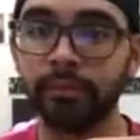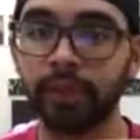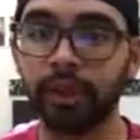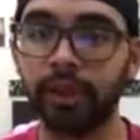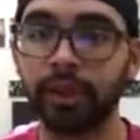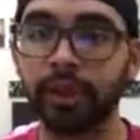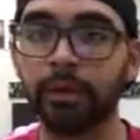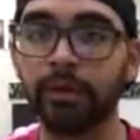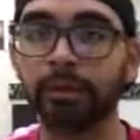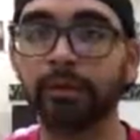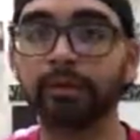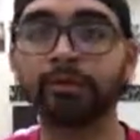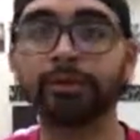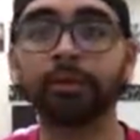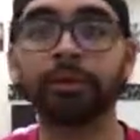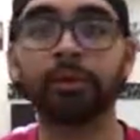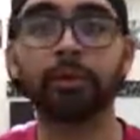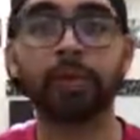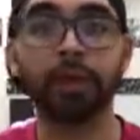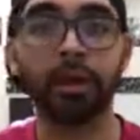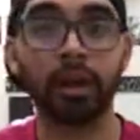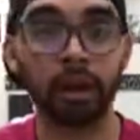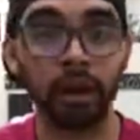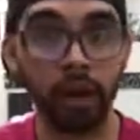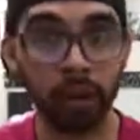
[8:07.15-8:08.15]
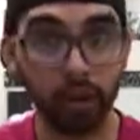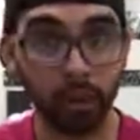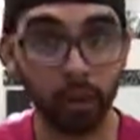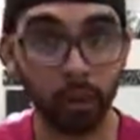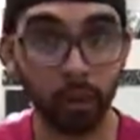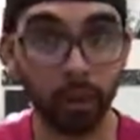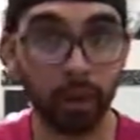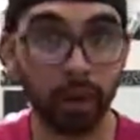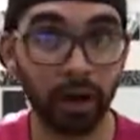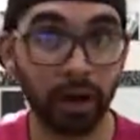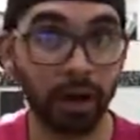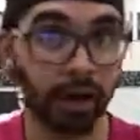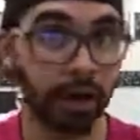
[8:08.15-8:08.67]
Okay,
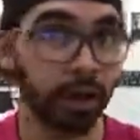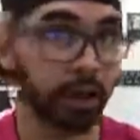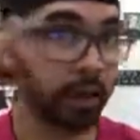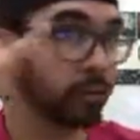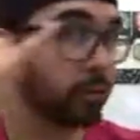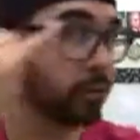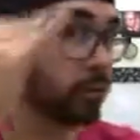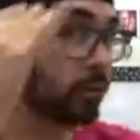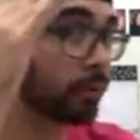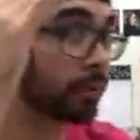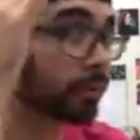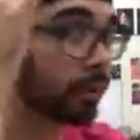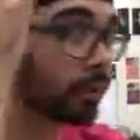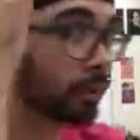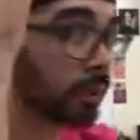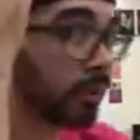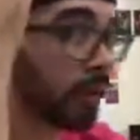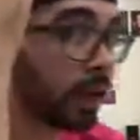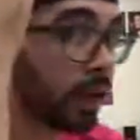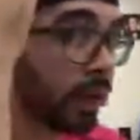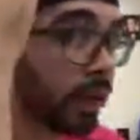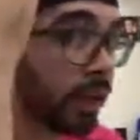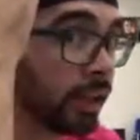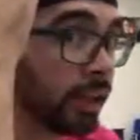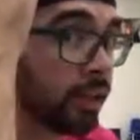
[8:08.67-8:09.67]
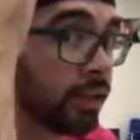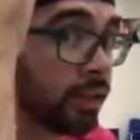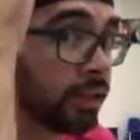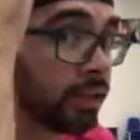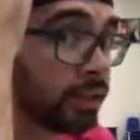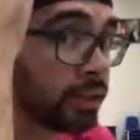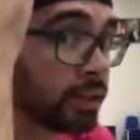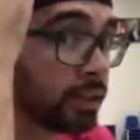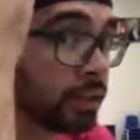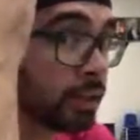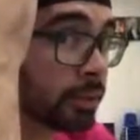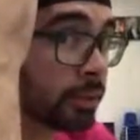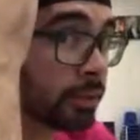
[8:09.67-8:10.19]
Y, for Y, you're
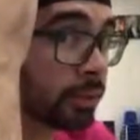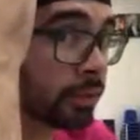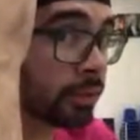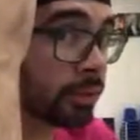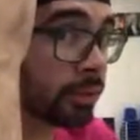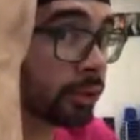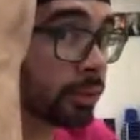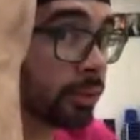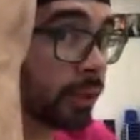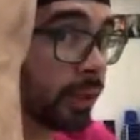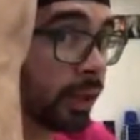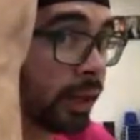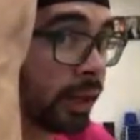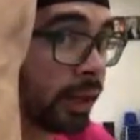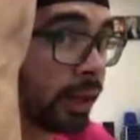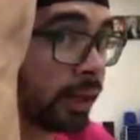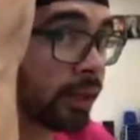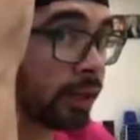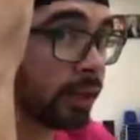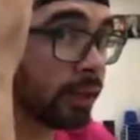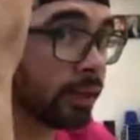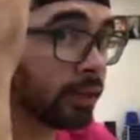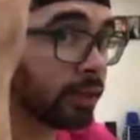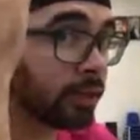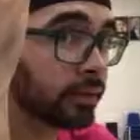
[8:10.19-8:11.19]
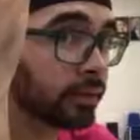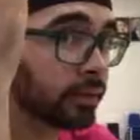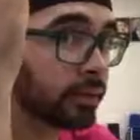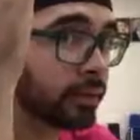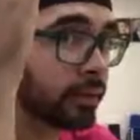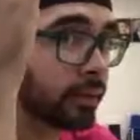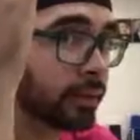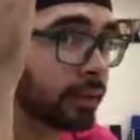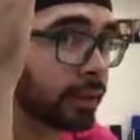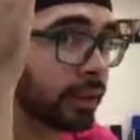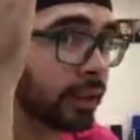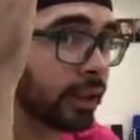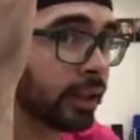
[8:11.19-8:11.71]
just gonna bring your Y hand
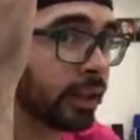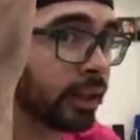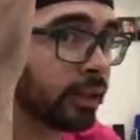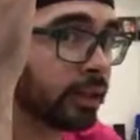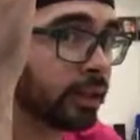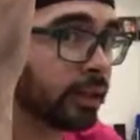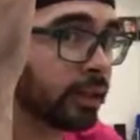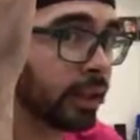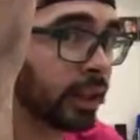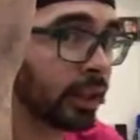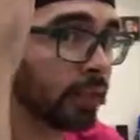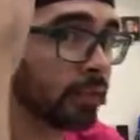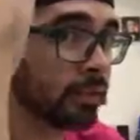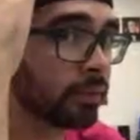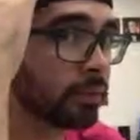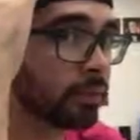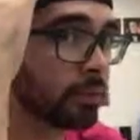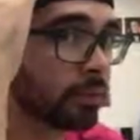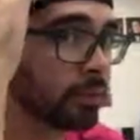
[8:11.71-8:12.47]
from your head down.